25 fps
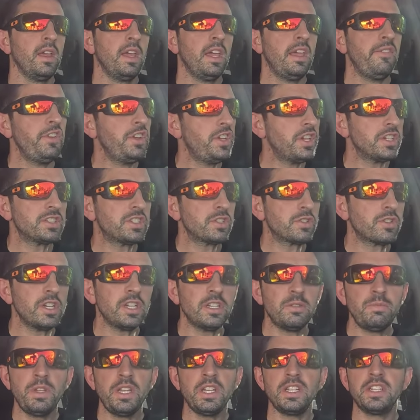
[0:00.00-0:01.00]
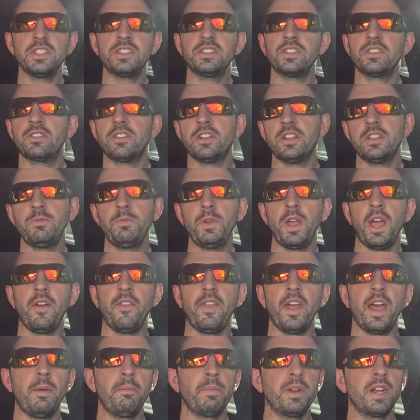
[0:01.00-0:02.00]
If you disagree with me, you disagree with me
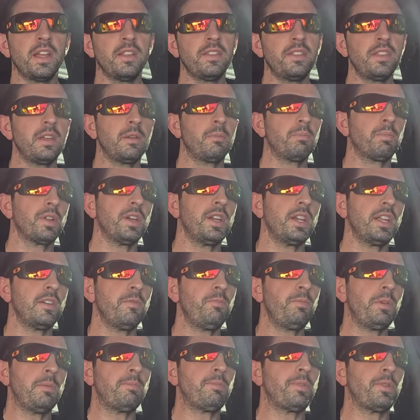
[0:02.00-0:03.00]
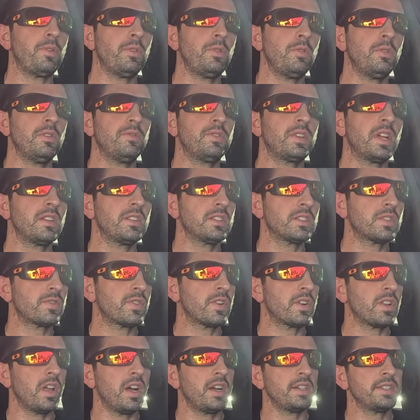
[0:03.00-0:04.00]
on that, but I think plenty of people who have done this
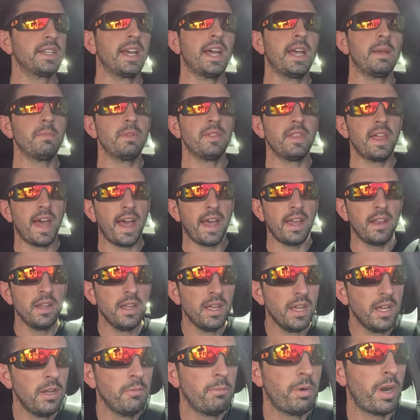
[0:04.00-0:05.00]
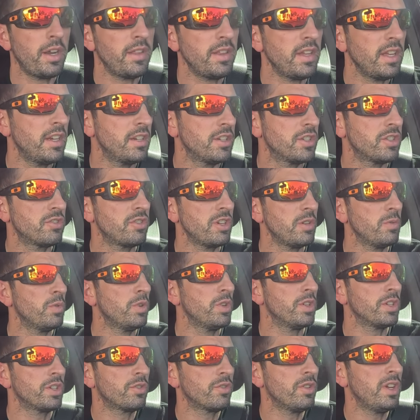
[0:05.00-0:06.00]
for a long time in that part of the industry
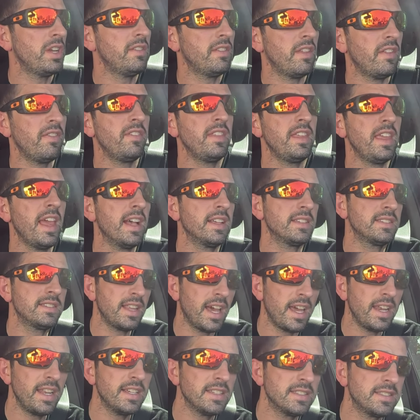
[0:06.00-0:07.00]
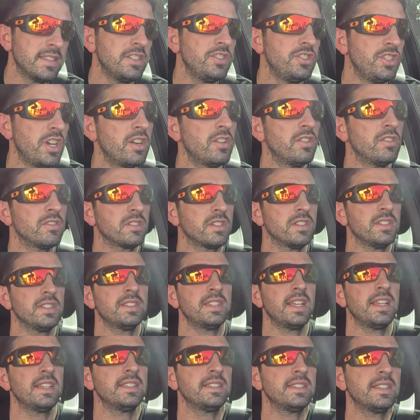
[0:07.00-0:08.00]
will agree that yes, that is the general
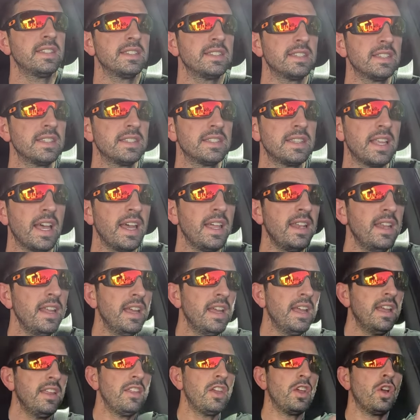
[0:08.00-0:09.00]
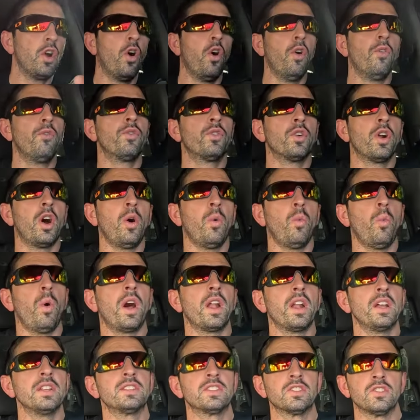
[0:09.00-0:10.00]
consensus is that they overall
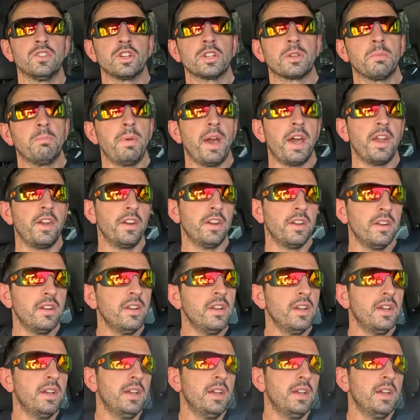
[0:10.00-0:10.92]
want it to look better.